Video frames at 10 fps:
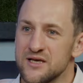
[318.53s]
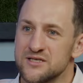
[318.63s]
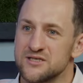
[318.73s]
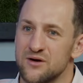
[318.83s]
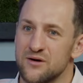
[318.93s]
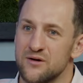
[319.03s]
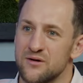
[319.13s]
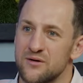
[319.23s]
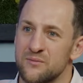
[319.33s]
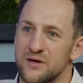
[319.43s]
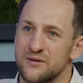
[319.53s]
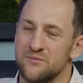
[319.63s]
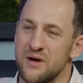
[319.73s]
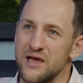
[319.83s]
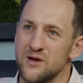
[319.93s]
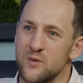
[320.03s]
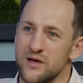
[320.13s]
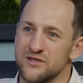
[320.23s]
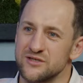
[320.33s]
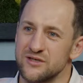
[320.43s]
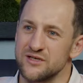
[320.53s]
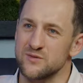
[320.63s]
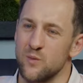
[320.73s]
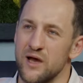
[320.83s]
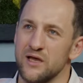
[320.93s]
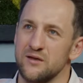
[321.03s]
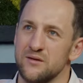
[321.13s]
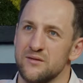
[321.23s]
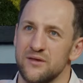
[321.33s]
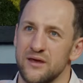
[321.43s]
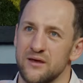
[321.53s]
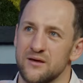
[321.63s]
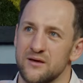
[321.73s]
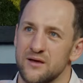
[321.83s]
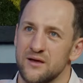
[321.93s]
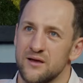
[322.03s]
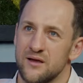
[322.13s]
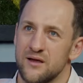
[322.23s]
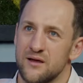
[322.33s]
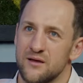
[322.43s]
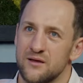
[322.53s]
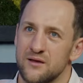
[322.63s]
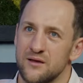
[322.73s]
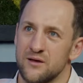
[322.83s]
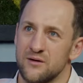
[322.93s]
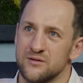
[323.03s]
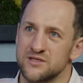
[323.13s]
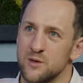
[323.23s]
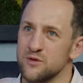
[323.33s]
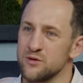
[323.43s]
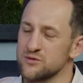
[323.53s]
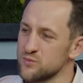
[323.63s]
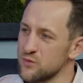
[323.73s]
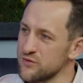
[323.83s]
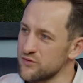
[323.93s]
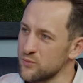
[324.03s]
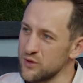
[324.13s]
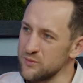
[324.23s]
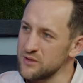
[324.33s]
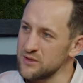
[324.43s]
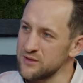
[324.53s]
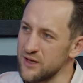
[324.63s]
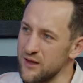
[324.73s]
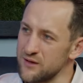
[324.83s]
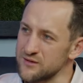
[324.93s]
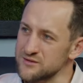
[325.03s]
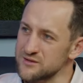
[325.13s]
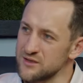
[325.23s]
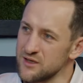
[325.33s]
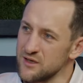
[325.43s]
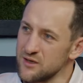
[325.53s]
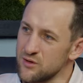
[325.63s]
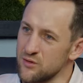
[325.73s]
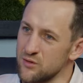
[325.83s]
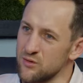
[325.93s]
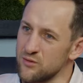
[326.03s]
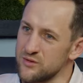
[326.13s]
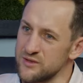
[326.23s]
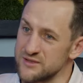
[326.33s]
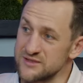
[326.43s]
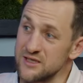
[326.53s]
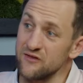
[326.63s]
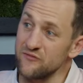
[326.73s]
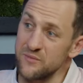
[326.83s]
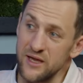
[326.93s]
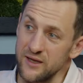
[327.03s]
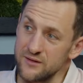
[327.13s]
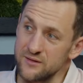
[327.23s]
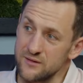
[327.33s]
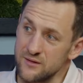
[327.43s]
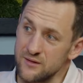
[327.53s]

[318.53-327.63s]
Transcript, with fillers: So, but my question is, why do you think, you know, someone who's worth twenty billion dollars, who self-made,